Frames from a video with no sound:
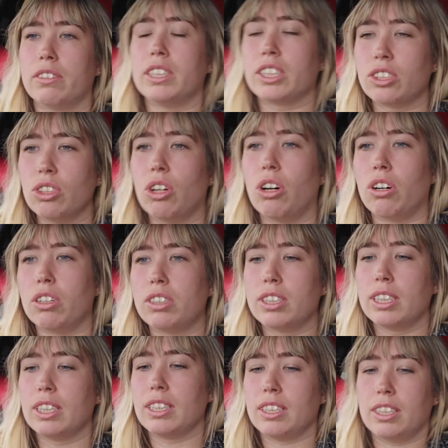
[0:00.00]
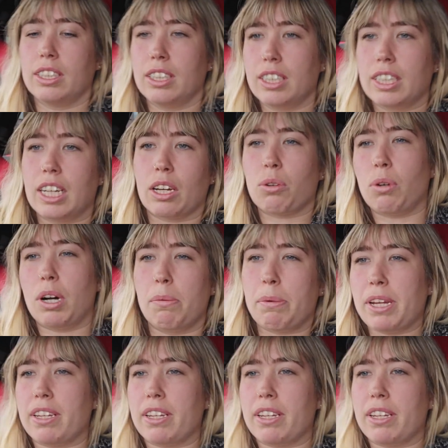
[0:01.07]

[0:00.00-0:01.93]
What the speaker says: It's not, get quite a bit